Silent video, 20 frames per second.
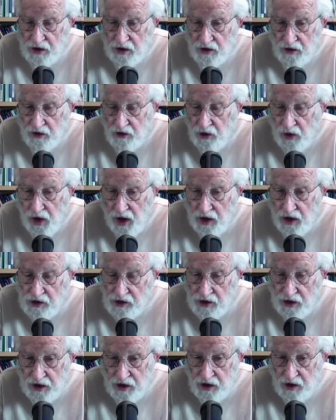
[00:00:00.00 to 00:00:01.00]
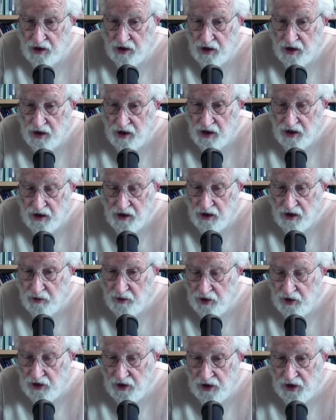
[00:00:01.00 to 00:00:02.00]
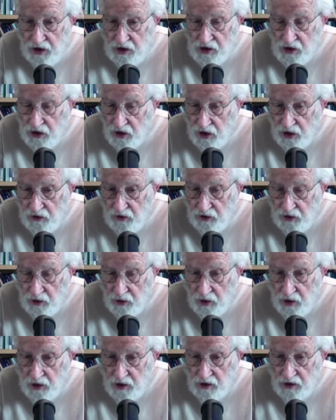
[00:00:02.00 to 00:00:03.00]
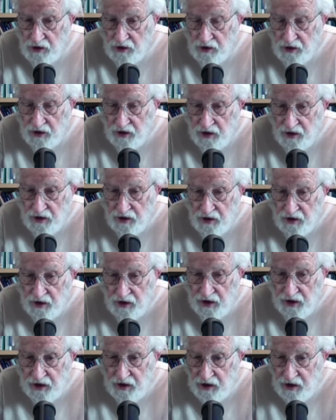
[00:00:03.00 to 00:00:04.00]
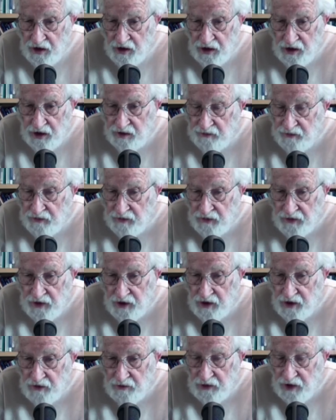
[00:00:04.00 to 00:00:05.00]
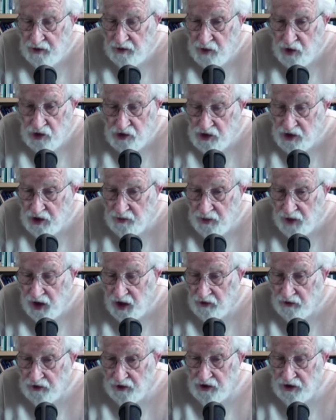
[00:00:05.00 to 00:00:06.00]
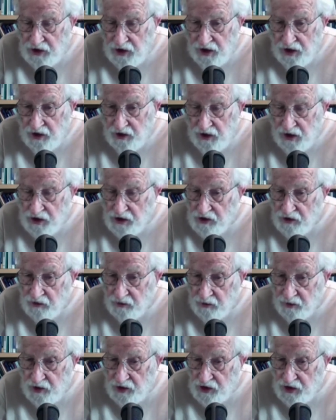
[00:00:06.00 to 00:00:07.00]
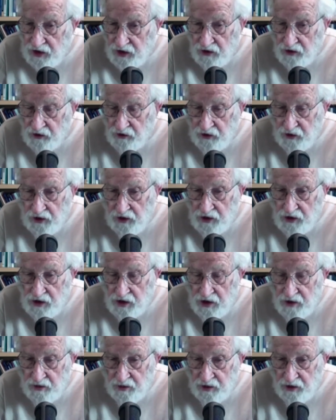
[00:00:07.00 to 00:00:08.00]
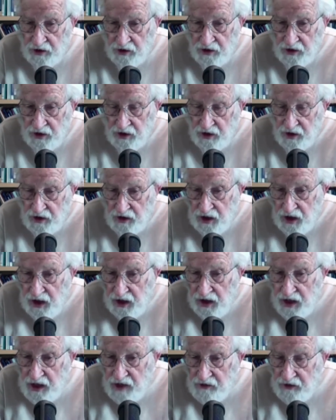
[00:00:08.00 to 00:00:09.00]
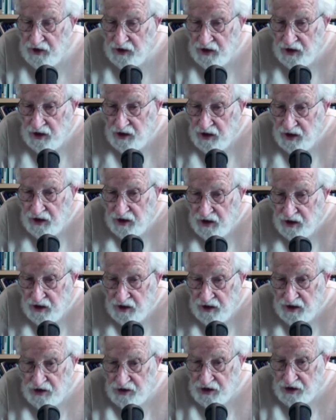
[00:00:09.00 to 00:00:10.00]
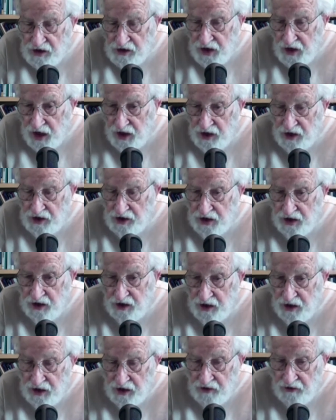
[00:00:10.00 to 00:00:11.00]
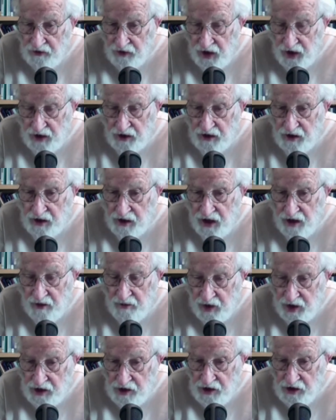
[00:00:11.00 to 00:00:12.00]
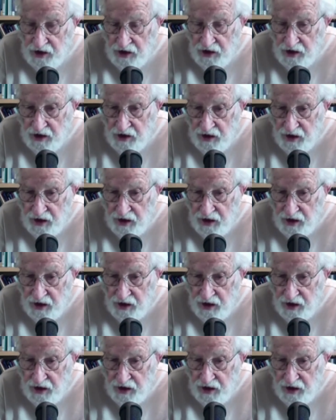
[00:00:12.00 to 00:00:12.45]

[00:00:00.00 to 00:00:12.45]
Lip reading: that are arising in communities all over the world, in the in most impoverished areas of Brazil, for example. And even this astonishing fact that I mentioned,